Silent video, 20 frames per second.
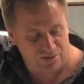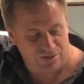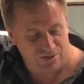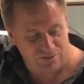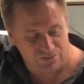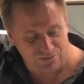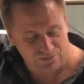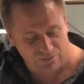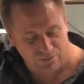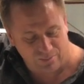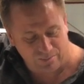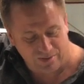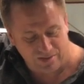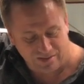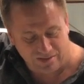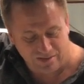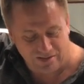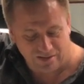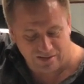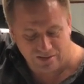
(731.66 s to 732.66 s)
here. So
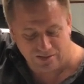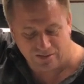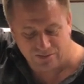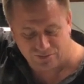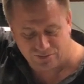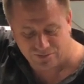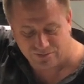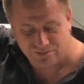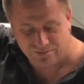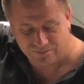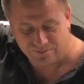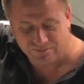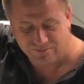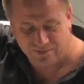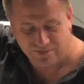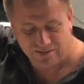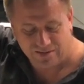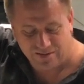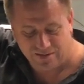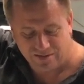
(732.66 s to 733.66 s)
I mean, it, it's
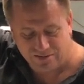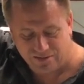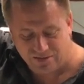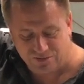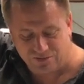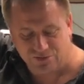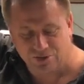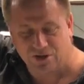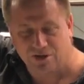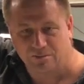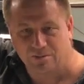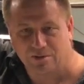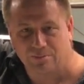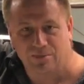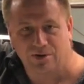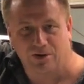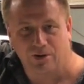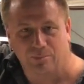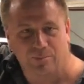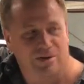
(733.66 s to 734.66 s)

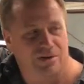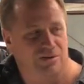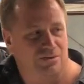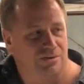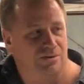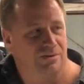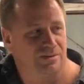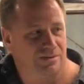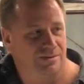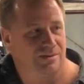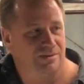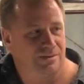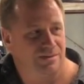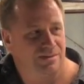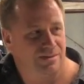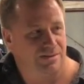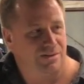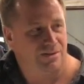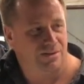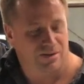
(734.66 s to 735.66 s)
considerably bigger piece.
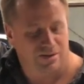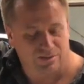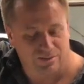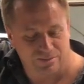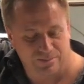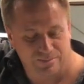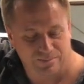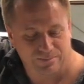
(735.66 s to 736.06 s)
Right, because this is a